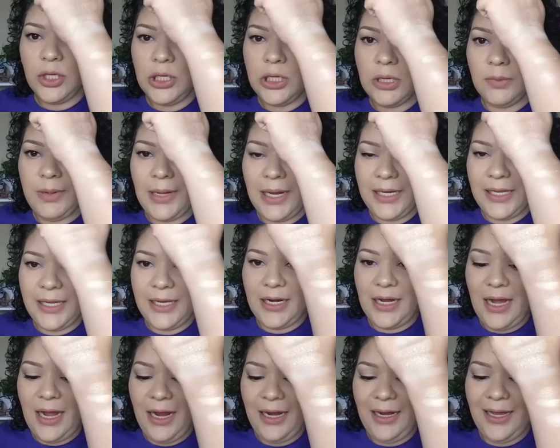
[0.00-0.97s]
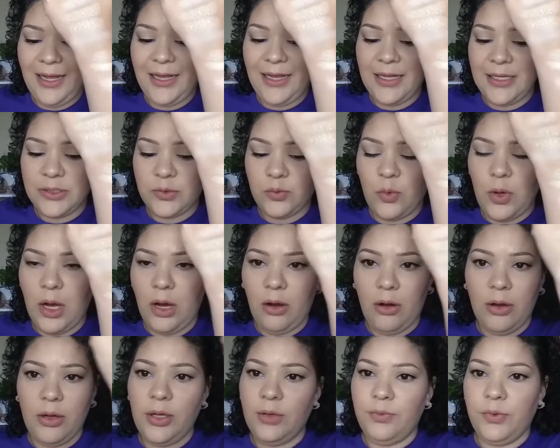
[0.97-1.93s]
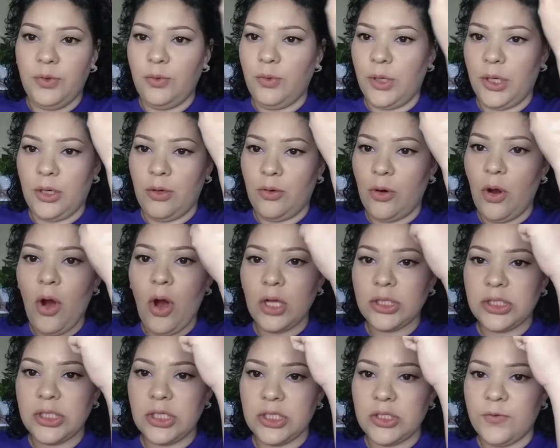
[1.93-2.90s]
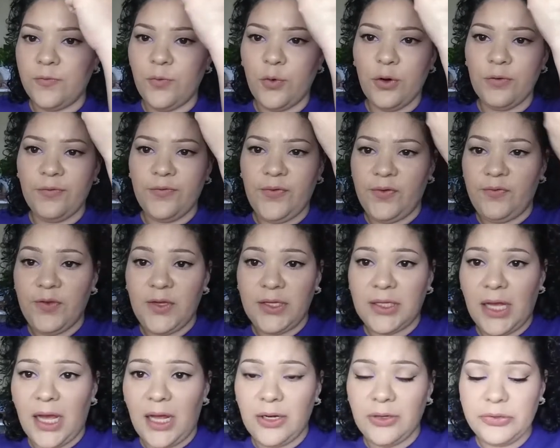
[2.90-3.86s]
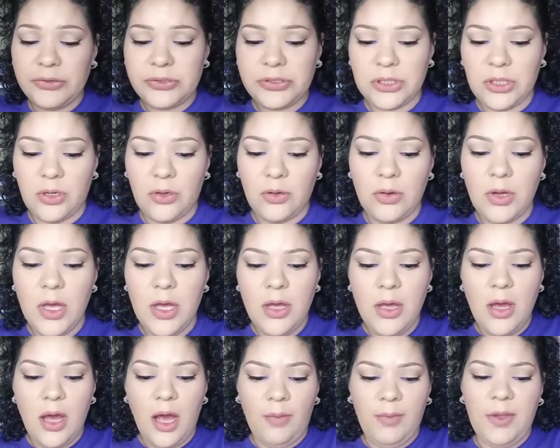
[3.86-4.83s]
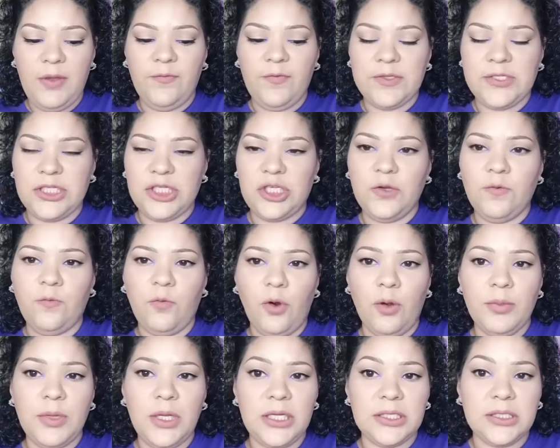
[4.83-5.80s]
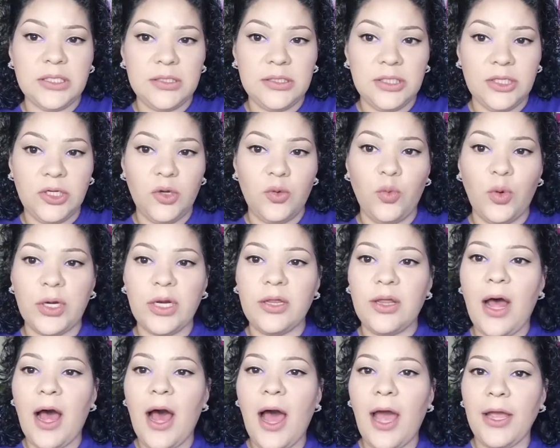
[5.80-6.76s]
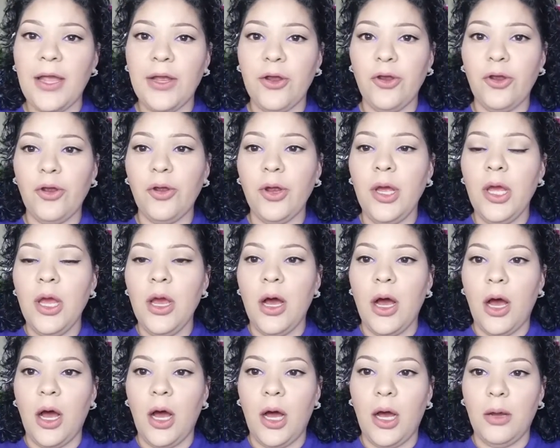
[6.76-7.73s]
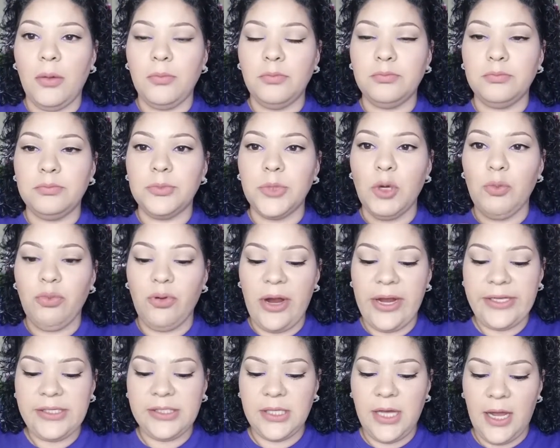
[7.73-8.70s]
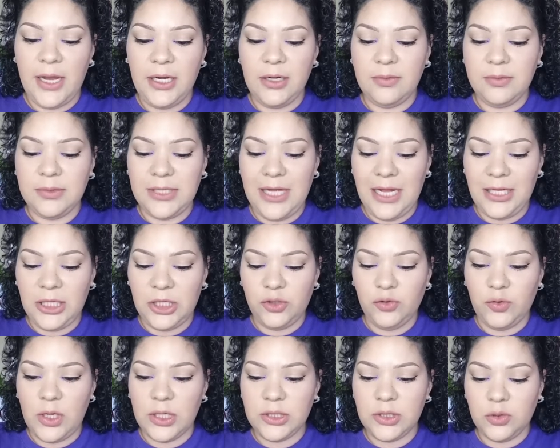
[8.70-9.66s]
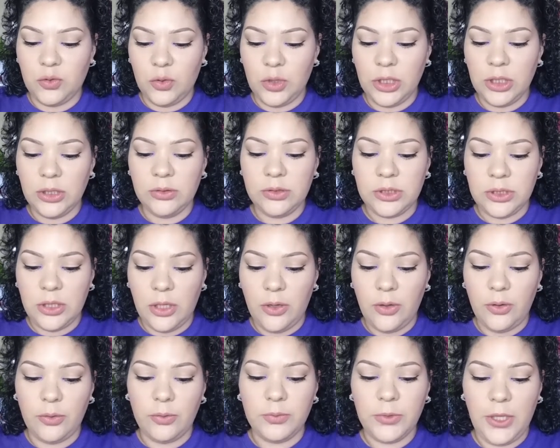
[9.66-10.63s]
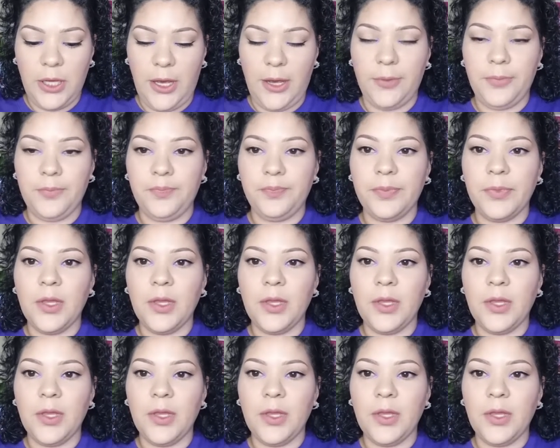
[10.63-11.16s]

You could probably get a highlight as well if you want to go to Ulta, Sephora, $15. So, I mean, Physician Formula is considered one of the higher price items at the drugstore. So, yeah.